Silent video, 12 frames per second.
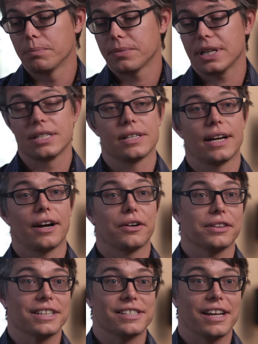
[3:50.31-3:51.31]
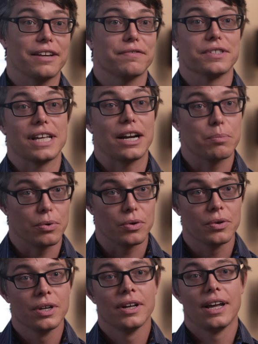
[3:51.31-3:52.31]
is inherently safe, is
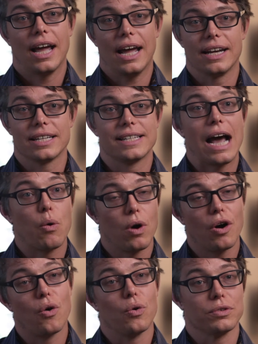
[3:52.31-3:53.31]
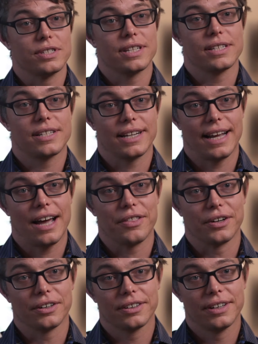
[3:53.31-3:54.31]
edible, and is now what holds this
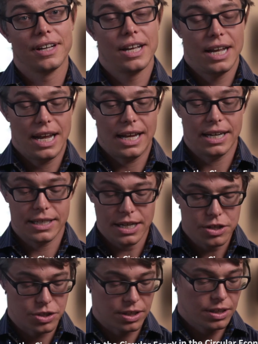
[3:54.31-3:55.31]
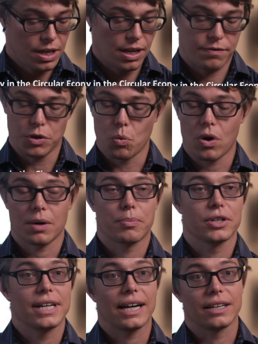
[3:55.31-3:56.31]
together. In addition, if you want to
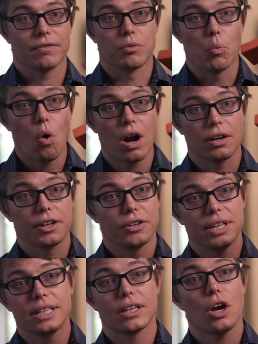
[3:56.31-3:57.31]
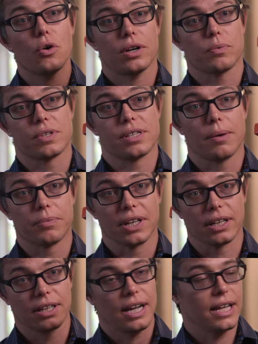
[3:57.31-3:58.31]
protect it from water, you need to coat it with
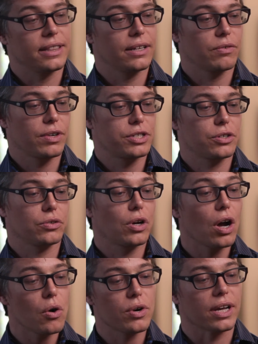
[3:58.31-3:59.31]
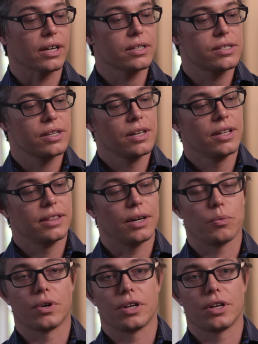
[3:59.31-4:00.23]
something. And the original coatings that were